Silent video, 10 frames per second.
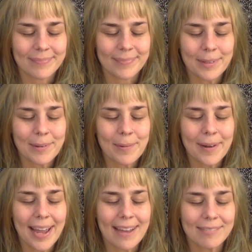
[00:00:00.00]
You don't
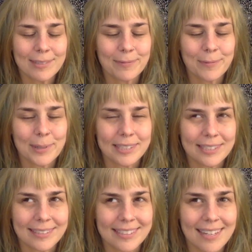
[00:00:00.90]
have to force
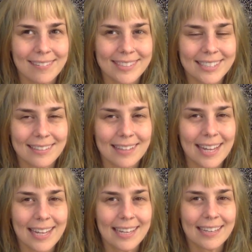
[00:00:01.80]
yourself to
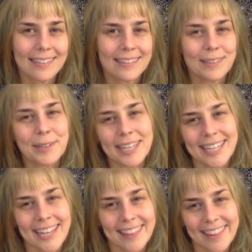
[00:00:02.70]
like
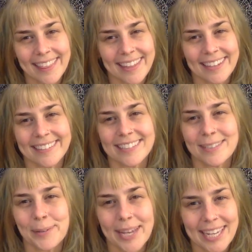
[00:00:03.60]
looking at the things
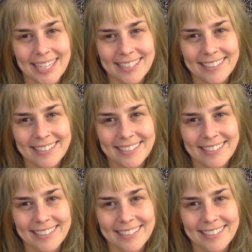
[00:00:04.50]
you hate.